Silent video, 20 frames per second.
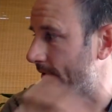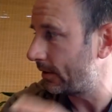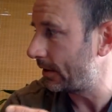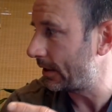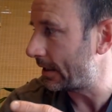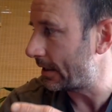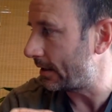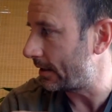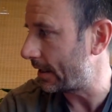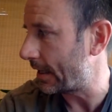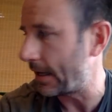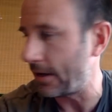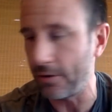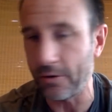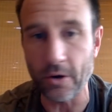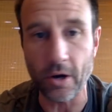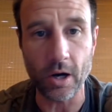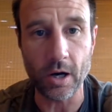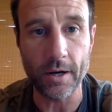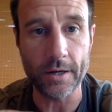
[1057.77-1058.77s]
he had a
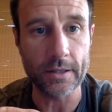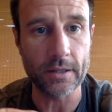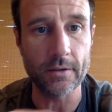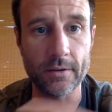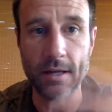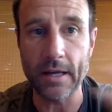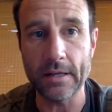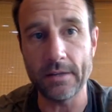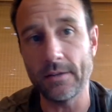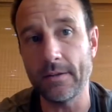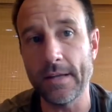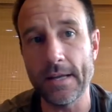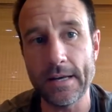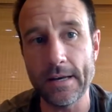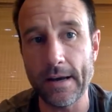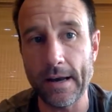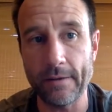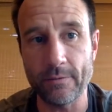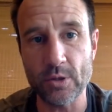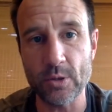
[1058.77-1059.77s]
dog that they
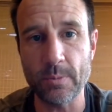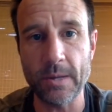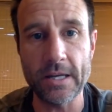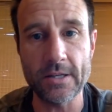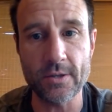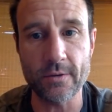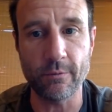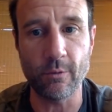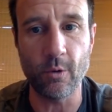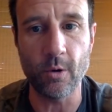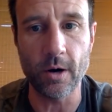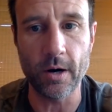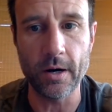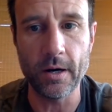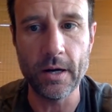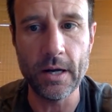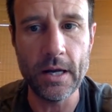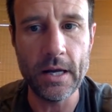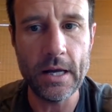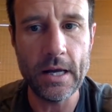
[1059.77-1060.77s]
didn't have space
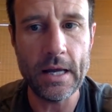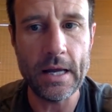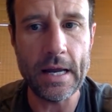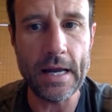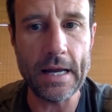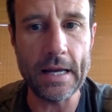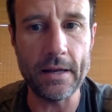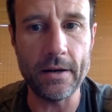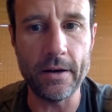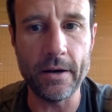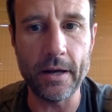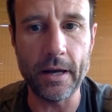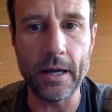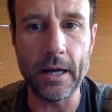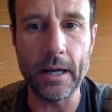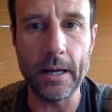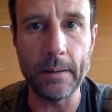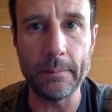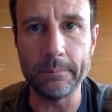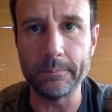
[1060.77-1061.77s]
for, and
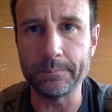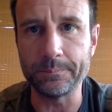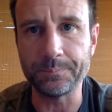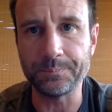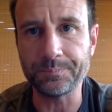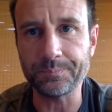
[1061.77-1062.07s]
it